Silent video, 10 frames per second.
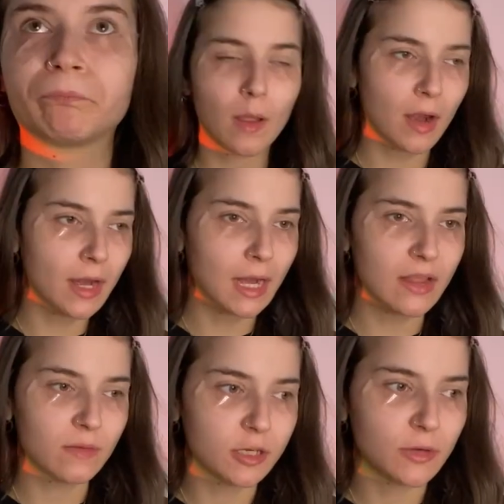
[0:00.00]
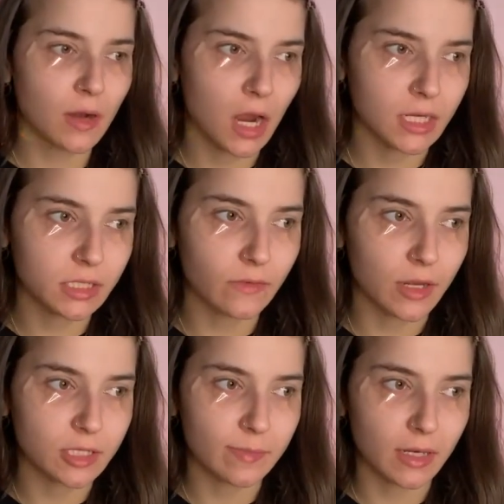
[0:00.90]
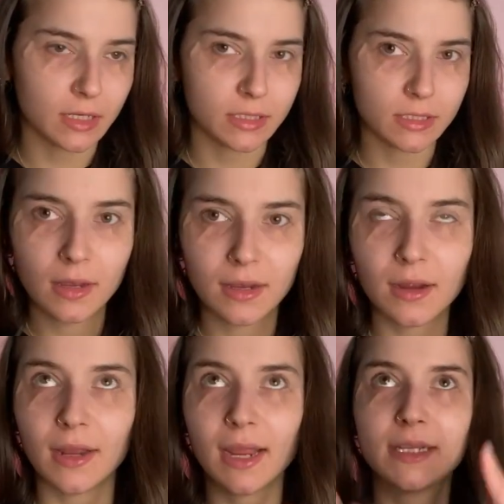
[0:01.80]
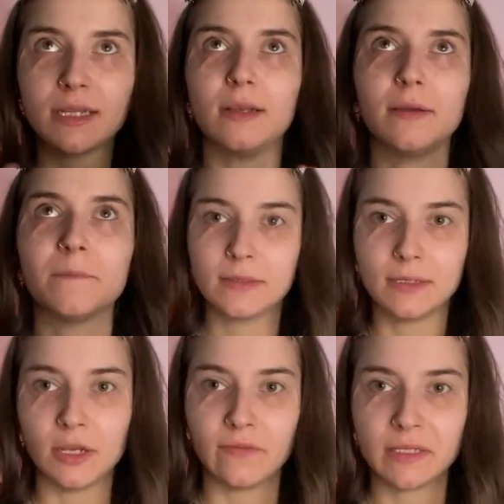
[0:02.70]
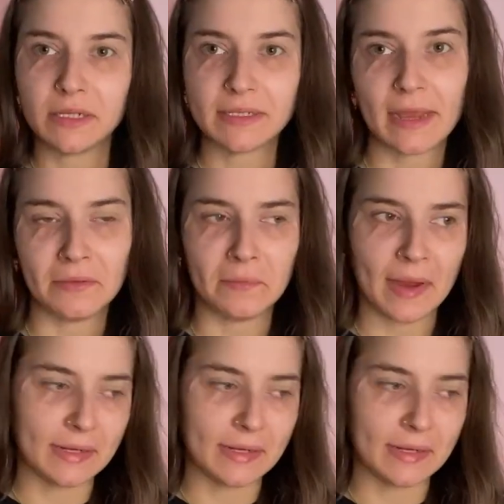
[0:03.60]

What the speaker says: I'm kind of glad that we're doing eyes first because it kind of gets the nervousness out of the way,